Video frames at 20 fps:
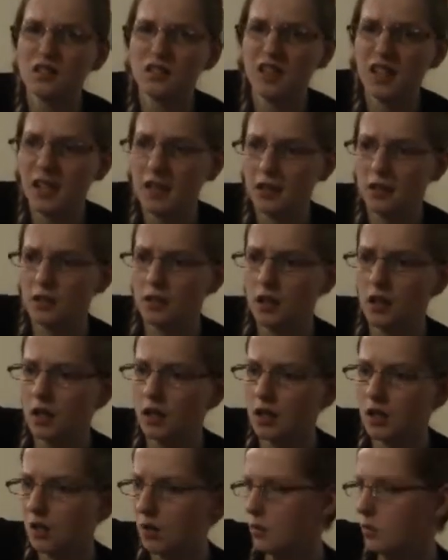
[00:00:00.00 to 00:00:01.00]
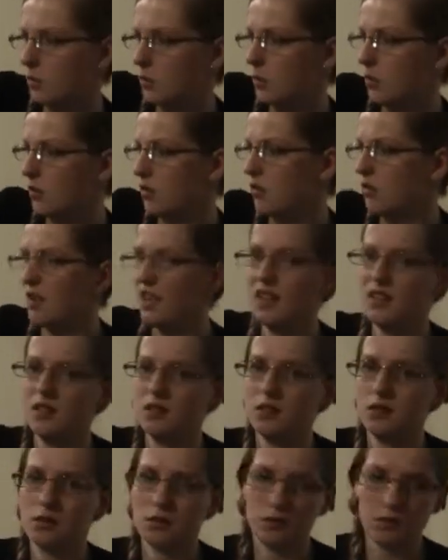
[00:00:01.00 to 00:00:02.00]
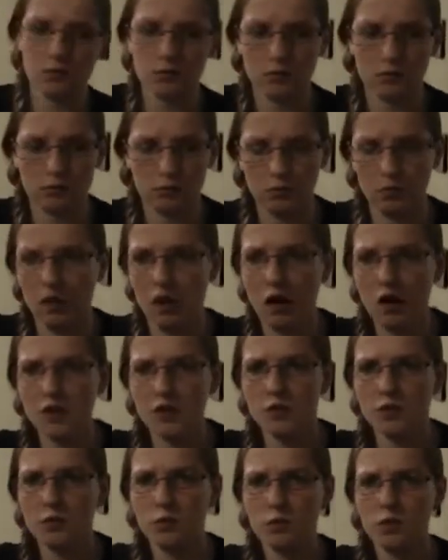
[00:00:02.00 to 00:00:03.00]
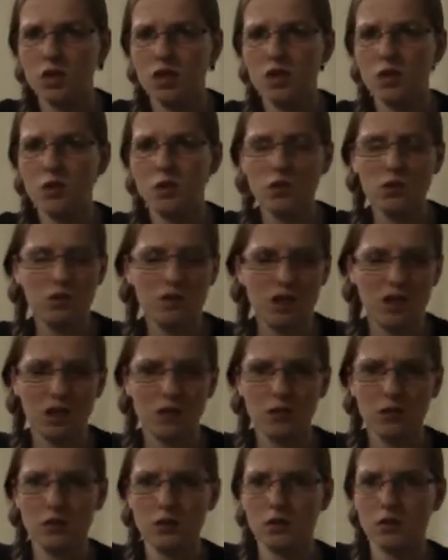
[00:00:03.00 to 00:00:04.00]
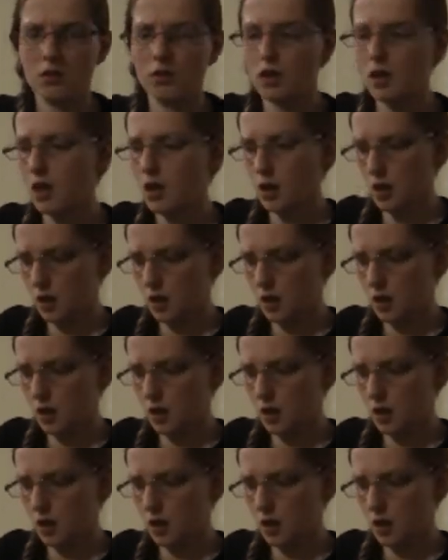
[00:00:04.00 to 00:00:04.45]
So yeah, um, that is part of what I hoard. I also